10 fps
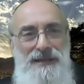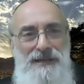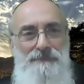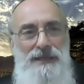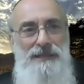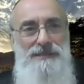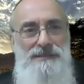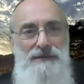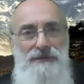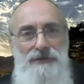It
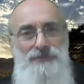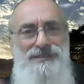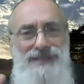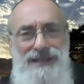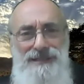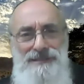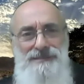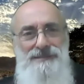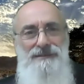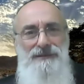means no
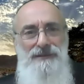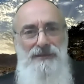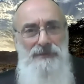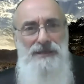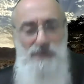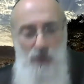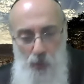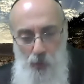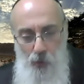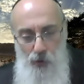sickness. It means no
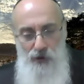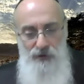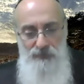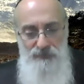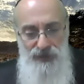war.